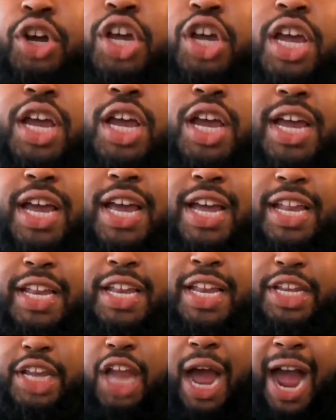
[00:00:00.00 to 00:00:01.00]
Joe,
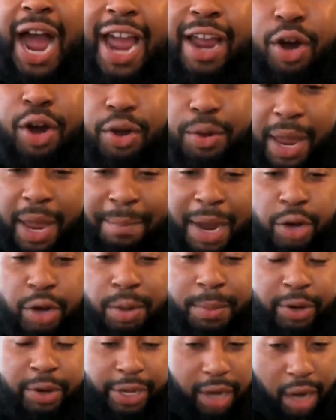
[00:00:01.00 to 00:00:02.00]

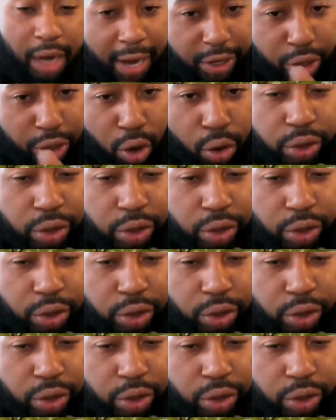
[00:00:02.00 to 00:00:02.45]
and by the way,